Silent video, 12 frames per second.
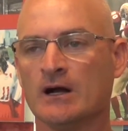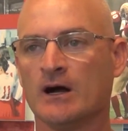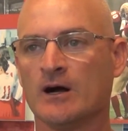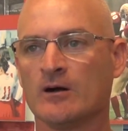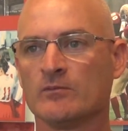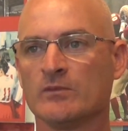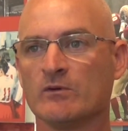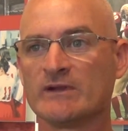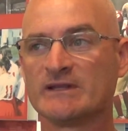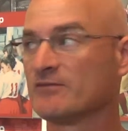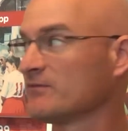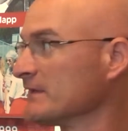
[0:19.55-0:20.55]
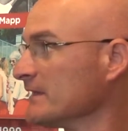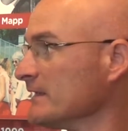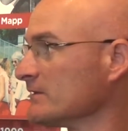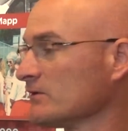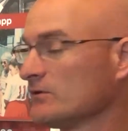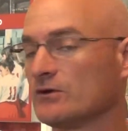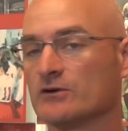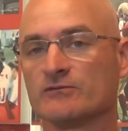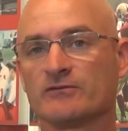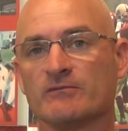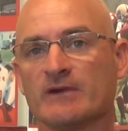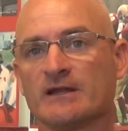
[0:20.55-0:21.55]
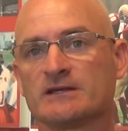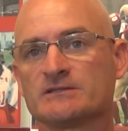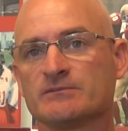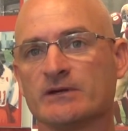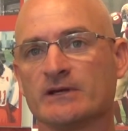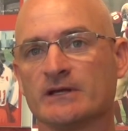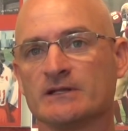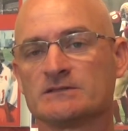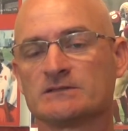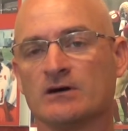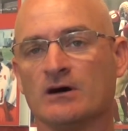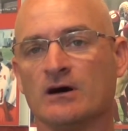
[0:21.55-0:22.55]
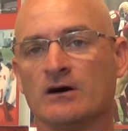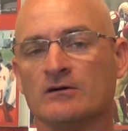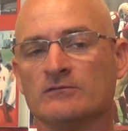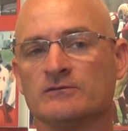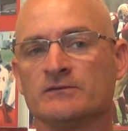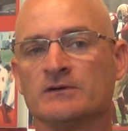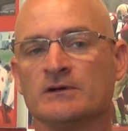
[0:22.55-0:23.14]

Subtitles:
But we definitely need to learn from that experience of